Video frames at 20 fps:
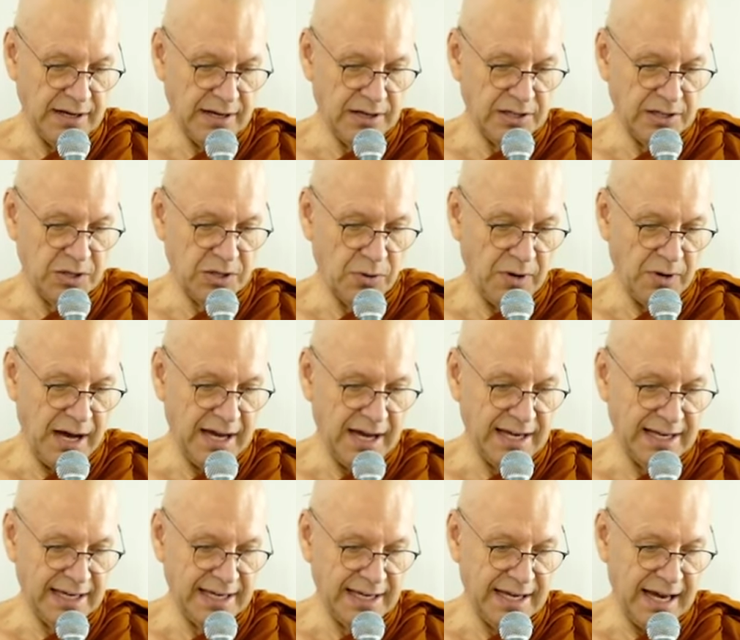So I
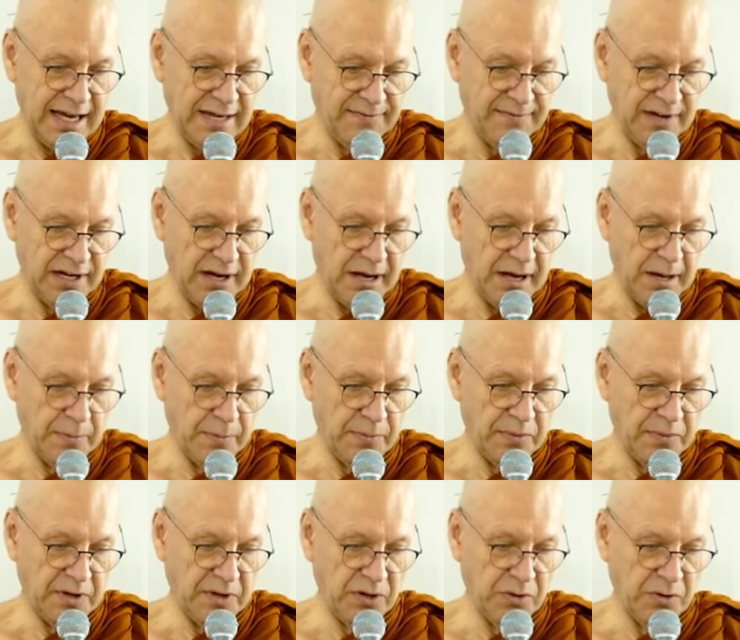gave it up,
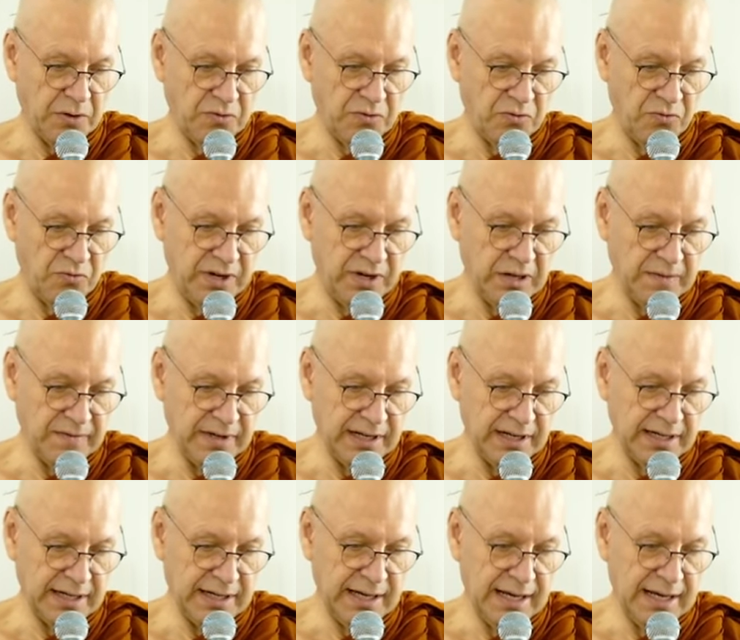got rid of it,